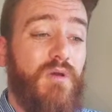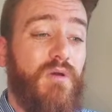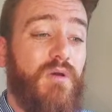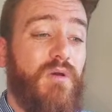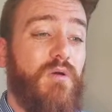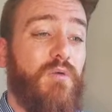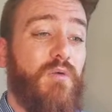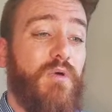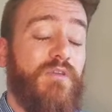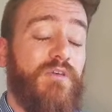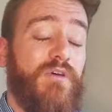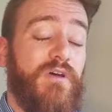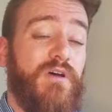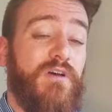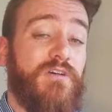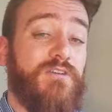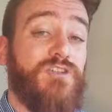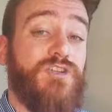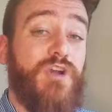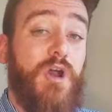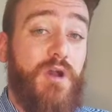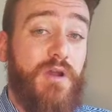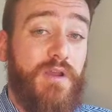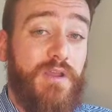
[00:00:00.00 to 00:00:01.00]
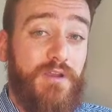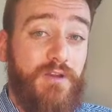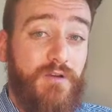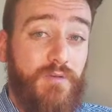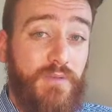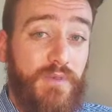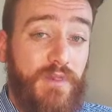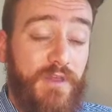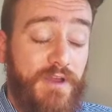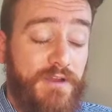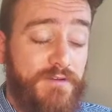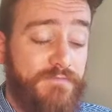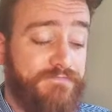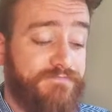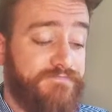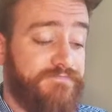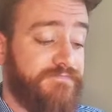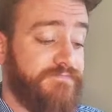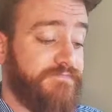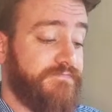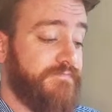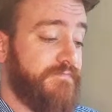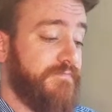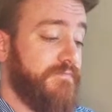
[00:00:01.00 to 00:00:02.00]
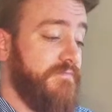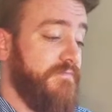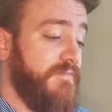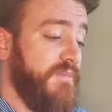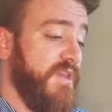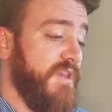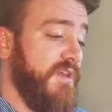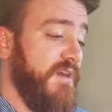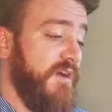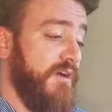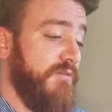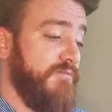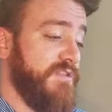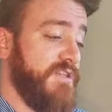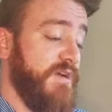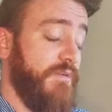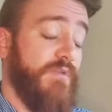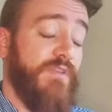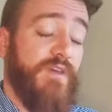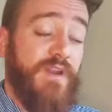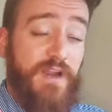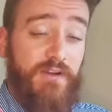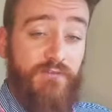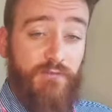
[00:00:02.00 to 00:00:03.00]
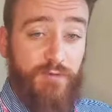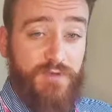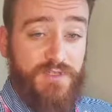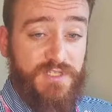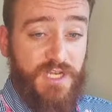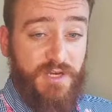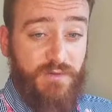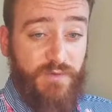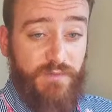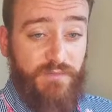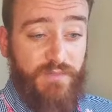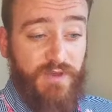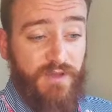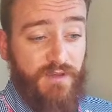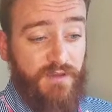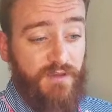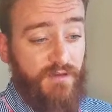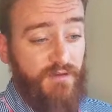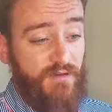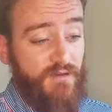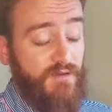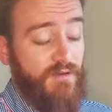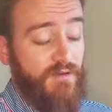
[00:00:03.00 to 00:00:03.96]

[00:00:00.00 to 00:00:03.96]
with a chalkier play, someone that everyone's going to be picking,